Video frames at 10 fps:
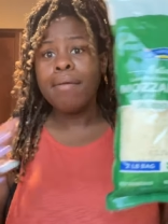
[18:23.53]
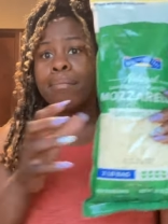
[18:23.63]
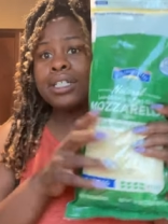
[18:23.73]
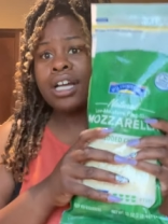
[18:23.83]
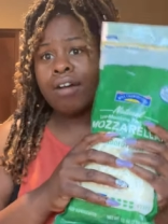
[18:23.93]

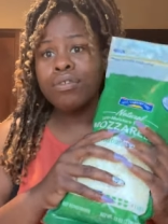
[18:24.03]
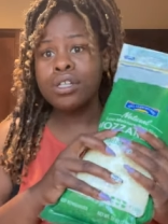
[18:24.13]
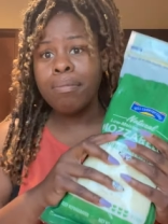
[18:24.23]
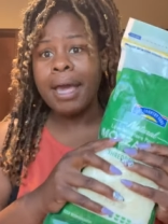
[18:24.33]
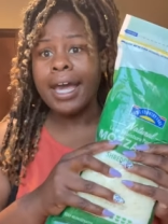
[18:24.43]
But chaffles
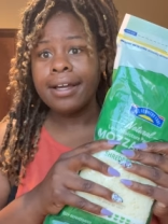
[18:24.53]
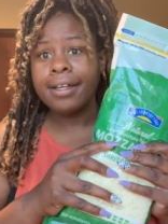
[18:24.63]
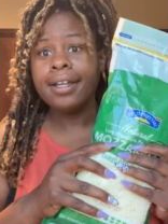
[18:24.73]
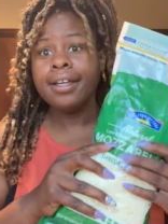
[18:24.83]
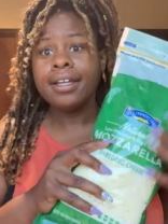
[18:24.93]
are back,
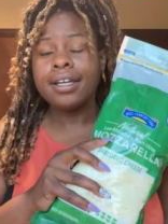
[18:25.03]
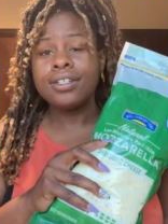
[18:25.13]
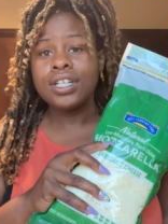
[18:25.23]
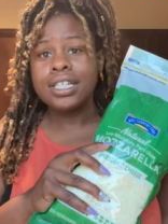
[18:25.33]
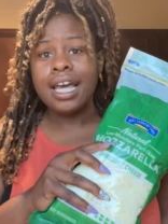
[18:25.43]

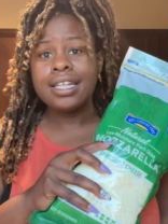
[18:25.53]
because Justin